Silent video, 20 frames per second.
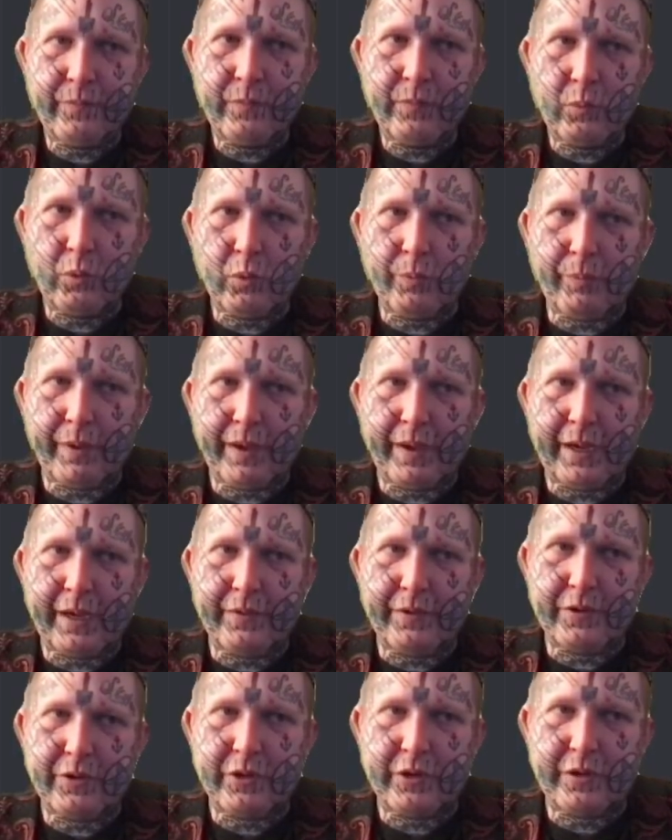We're back in
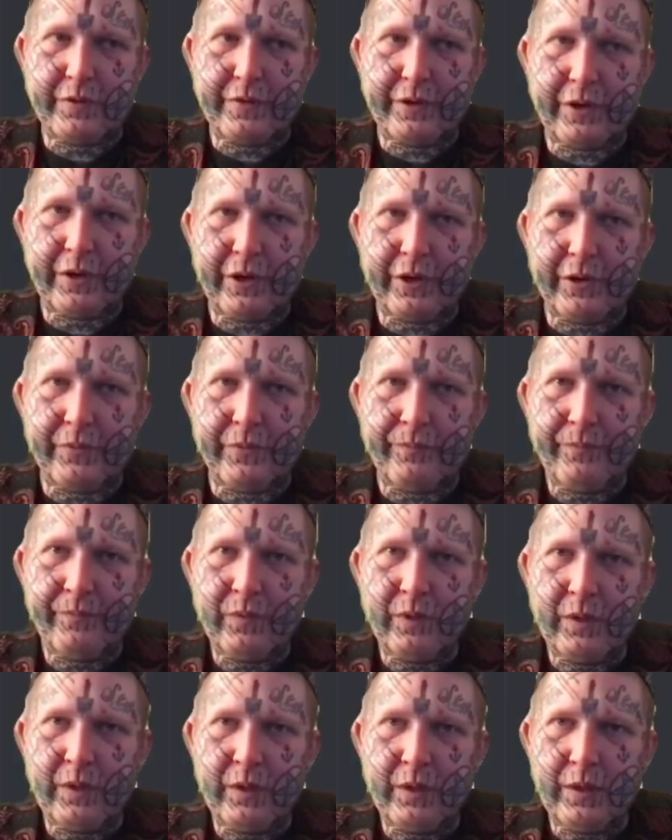the server here.
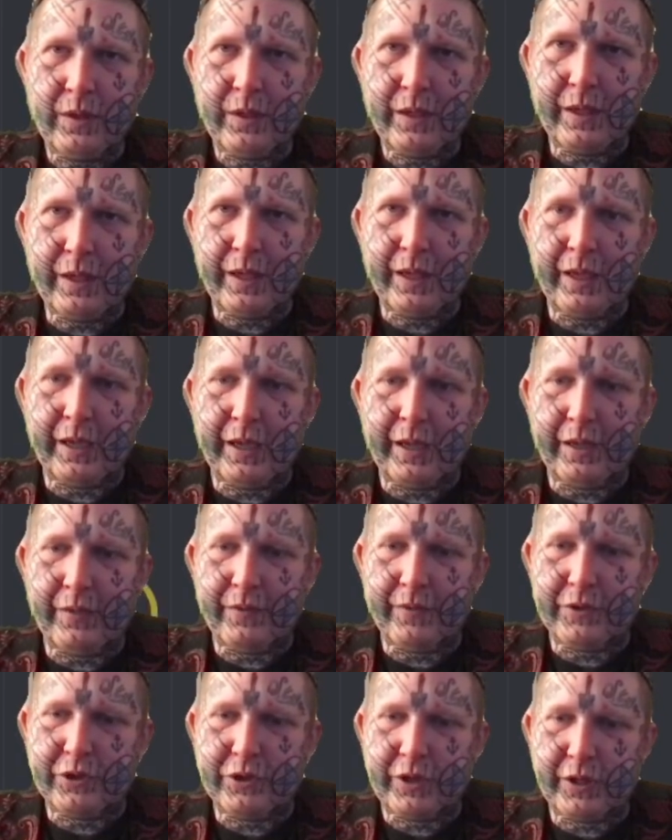And
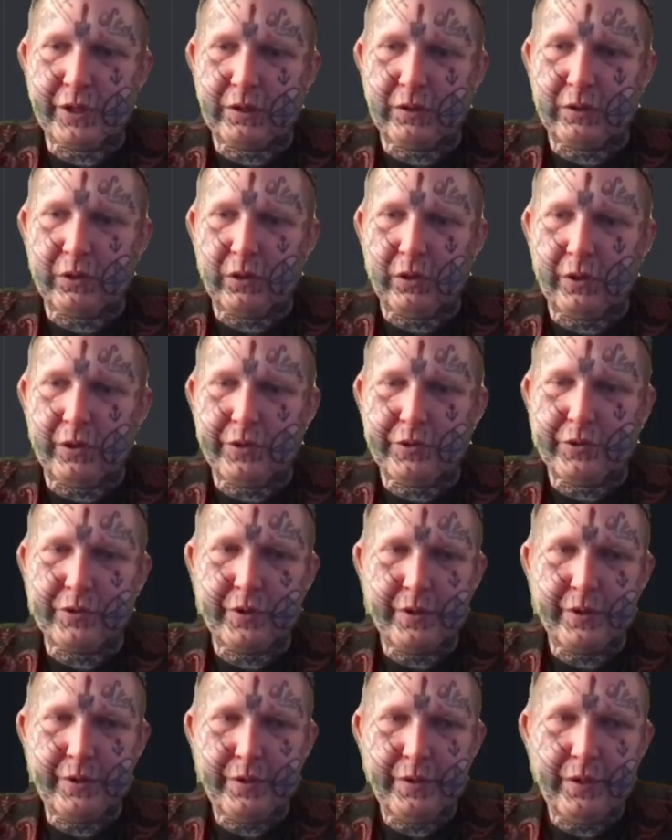let's check the logs.
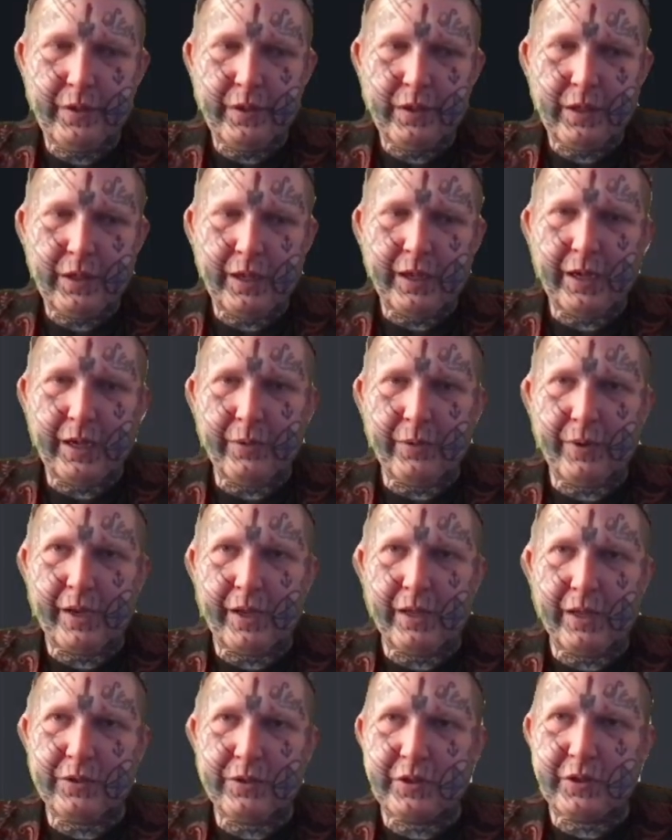And we
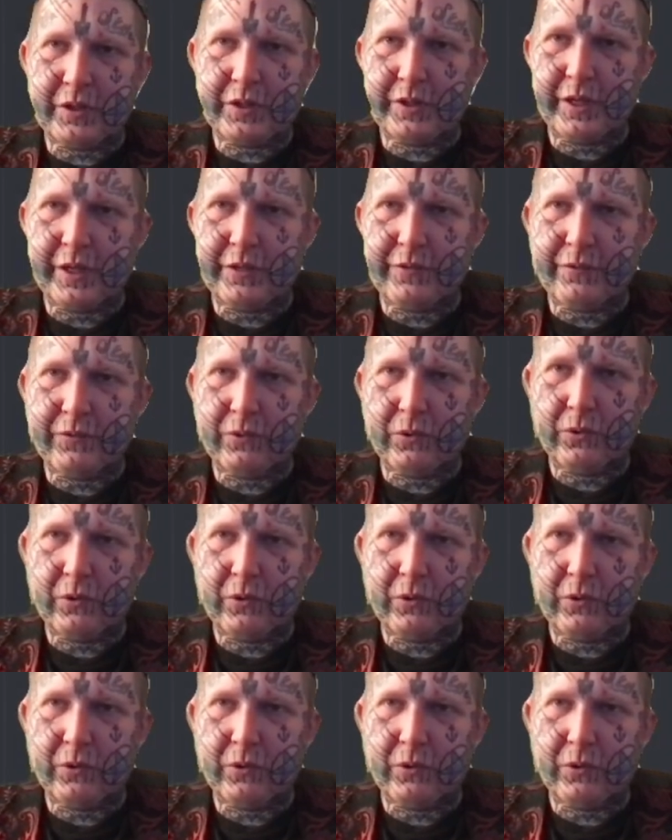got successful